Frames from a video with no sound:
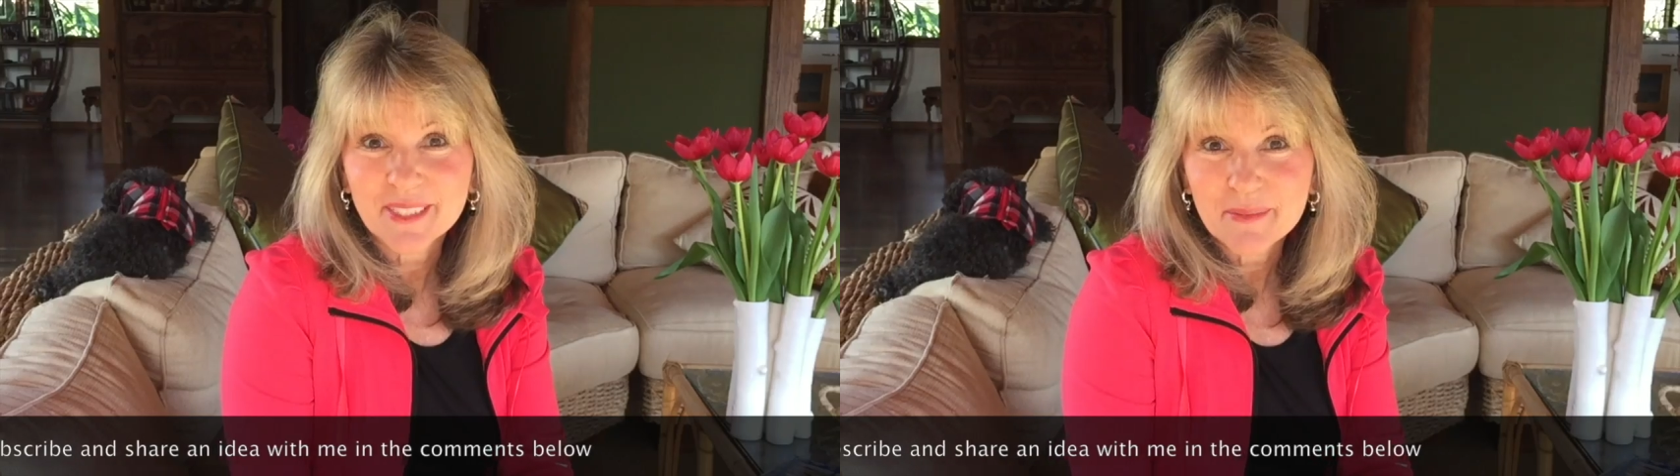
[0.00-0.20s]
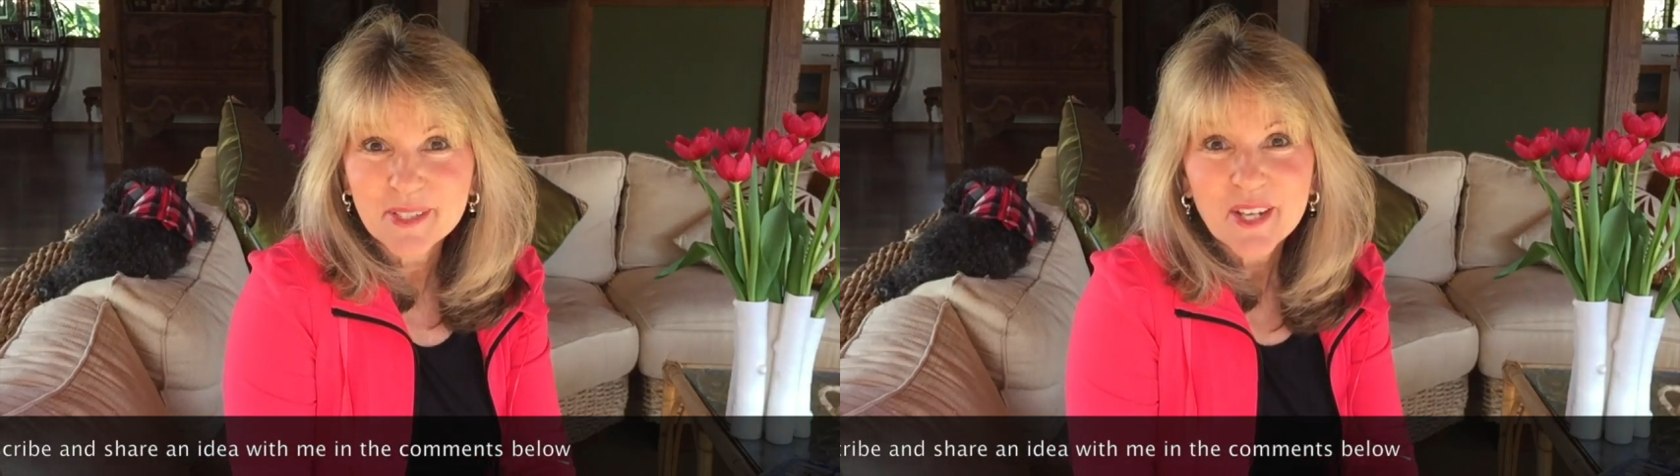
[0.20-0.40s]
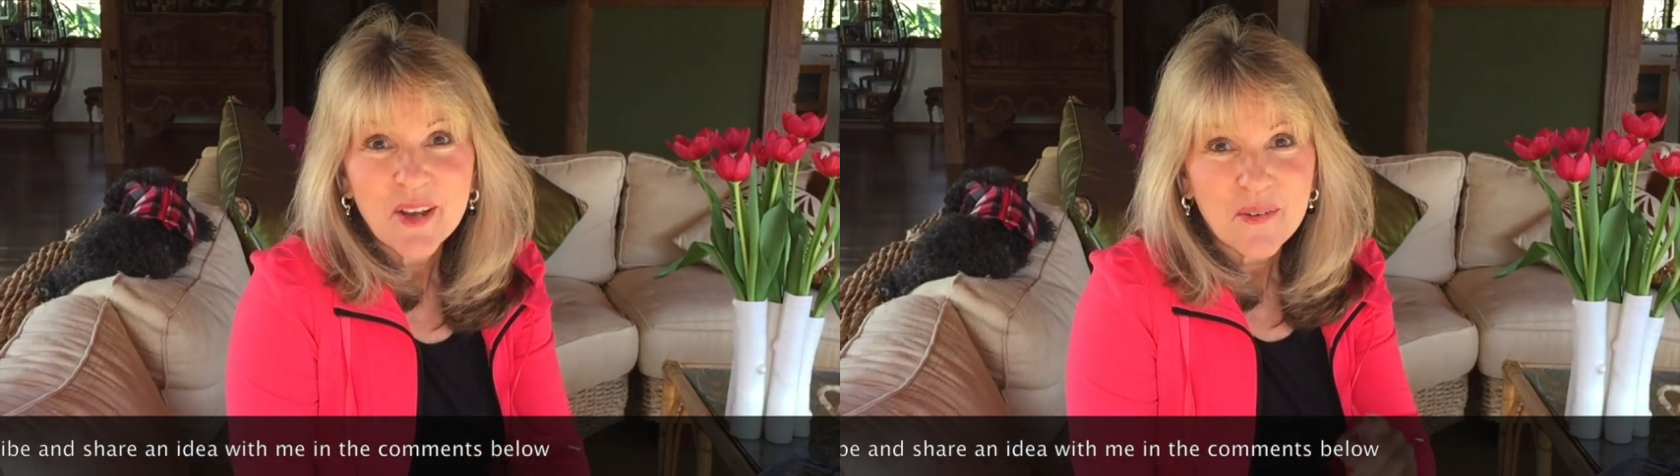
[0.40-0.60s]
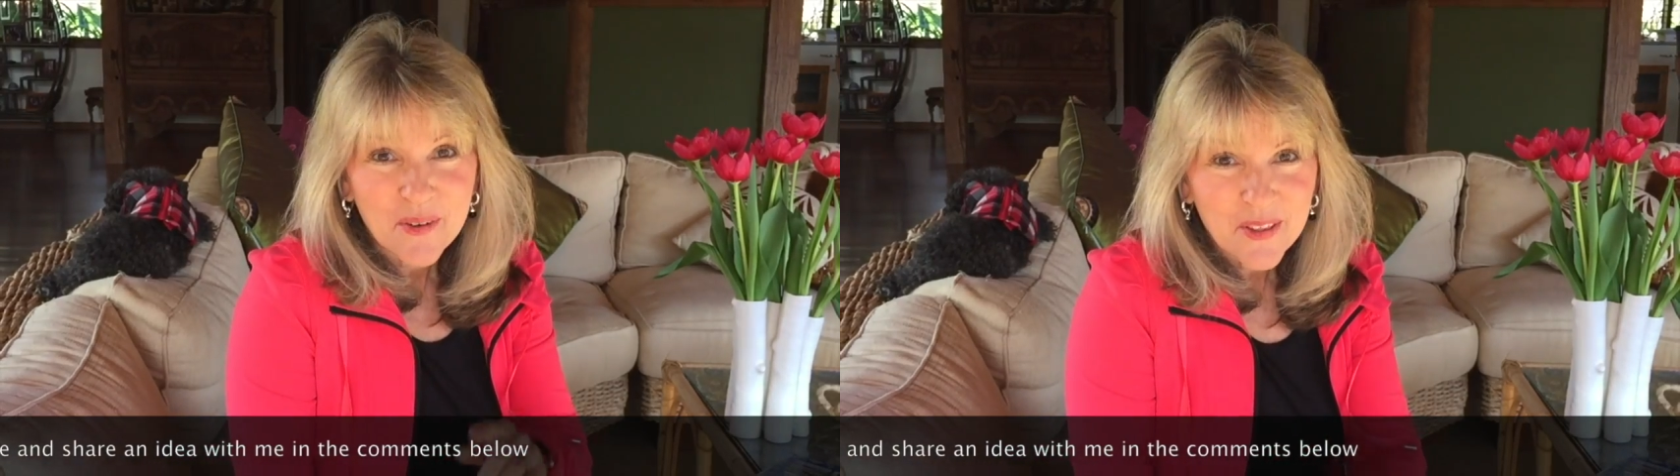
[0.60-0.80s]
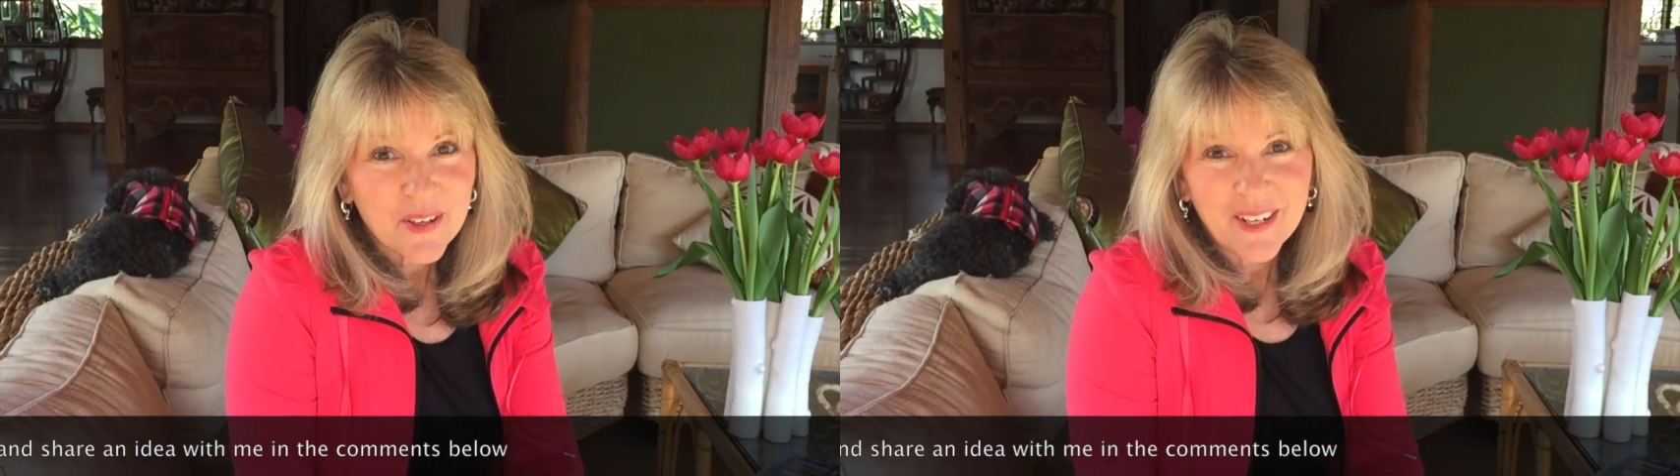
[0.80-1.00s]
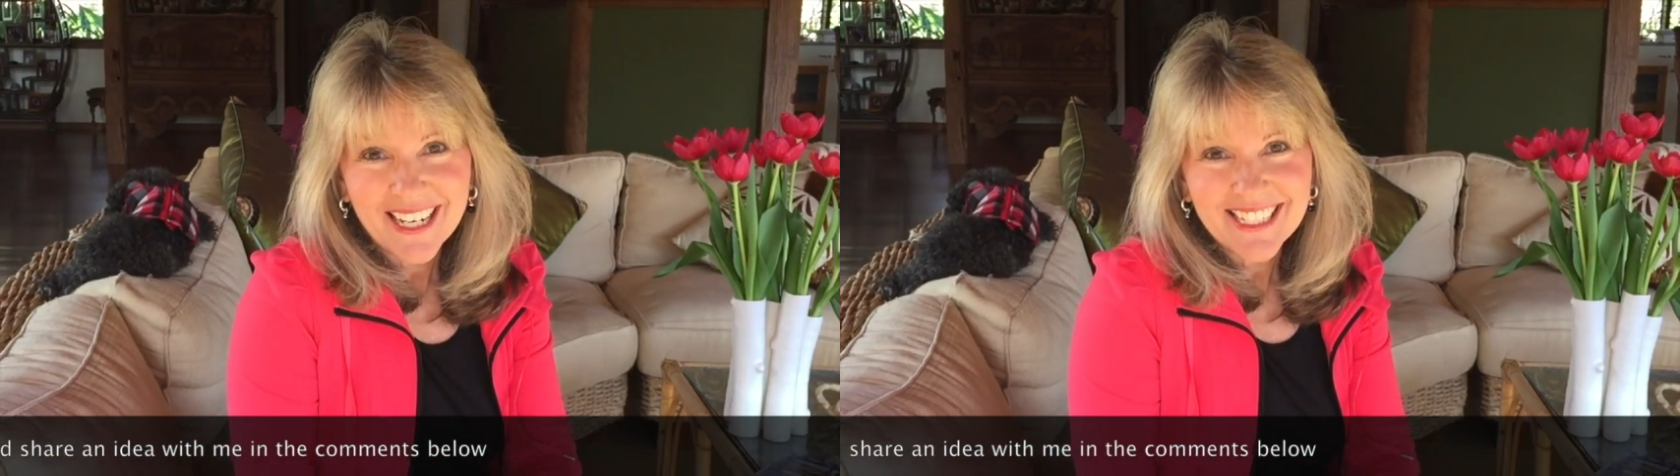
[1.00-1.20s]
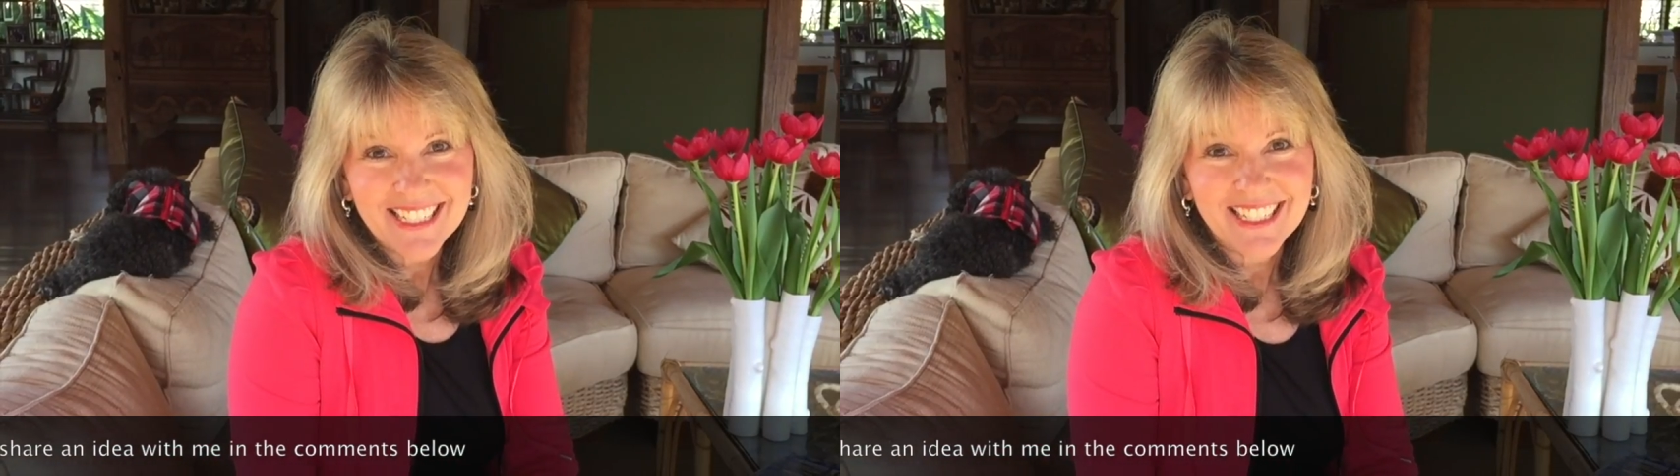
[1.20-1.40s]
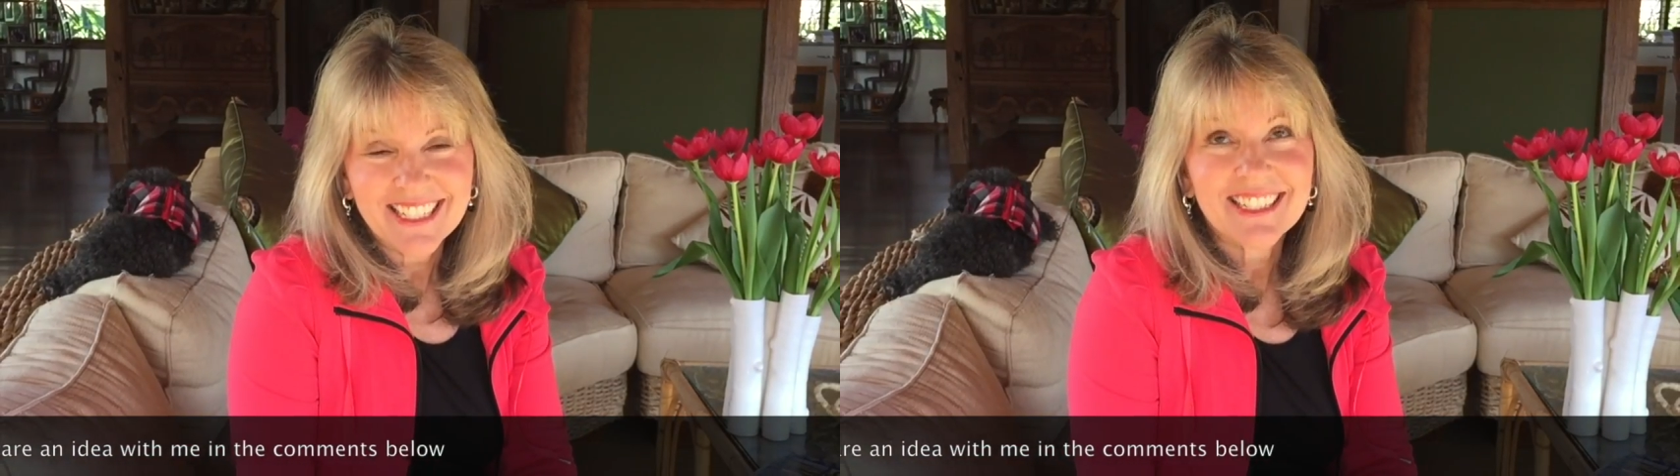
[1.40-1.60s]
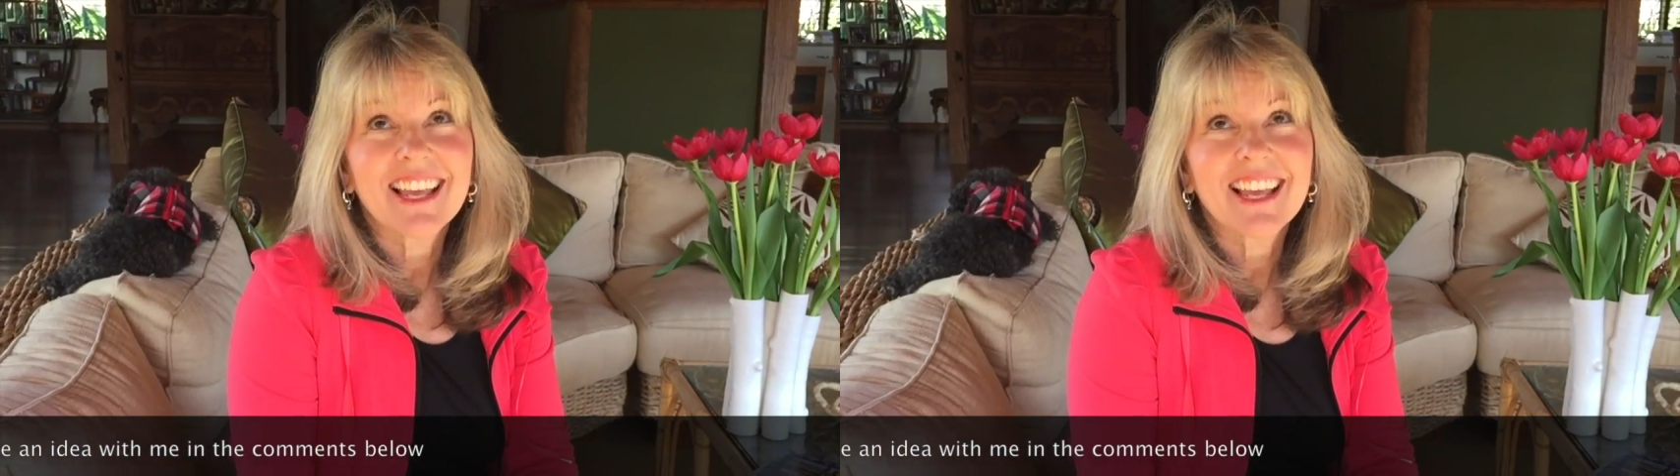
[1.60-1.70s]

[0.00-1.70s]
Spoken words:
clips with your ideas.